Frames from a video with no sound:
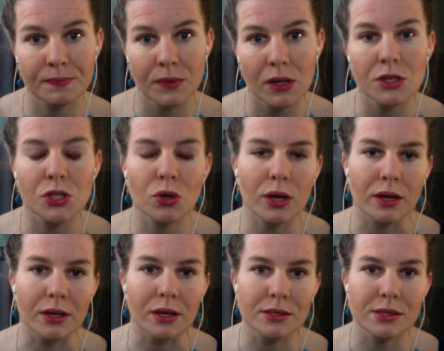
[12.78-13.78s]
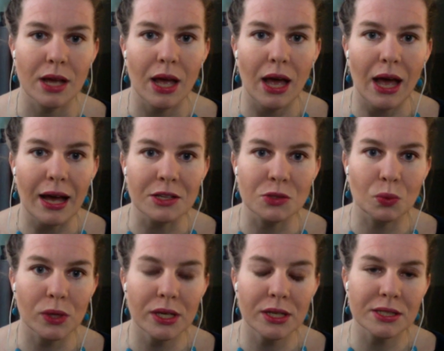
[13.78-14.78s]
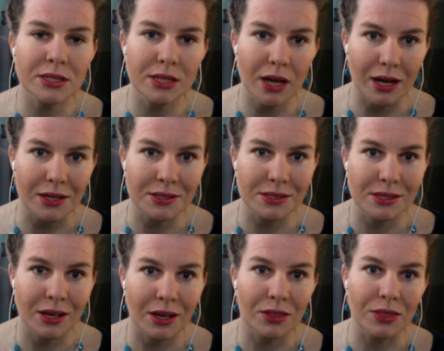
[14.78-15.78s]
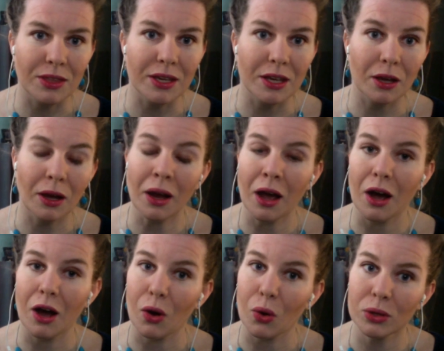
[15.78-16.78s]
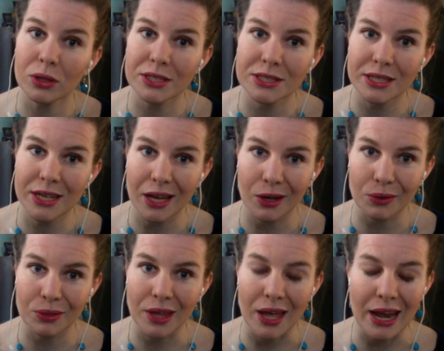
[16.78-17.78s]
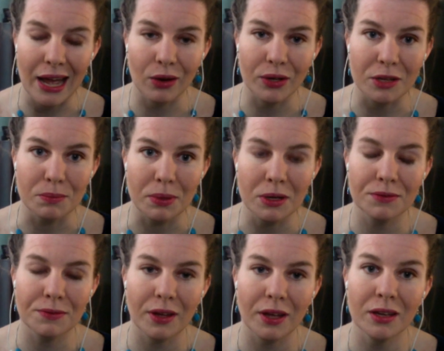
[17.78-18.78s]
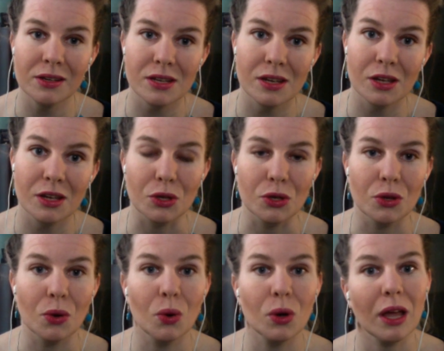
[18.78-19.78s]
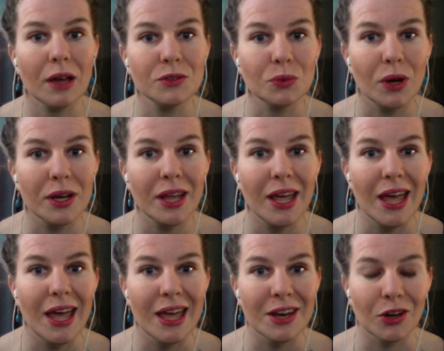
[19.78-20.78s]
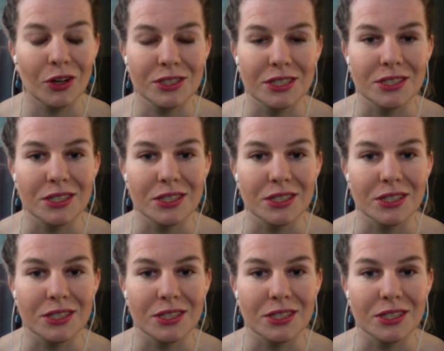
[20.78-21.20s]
Join us as we discuss the holistic health and how it can benefit your loved one and autistic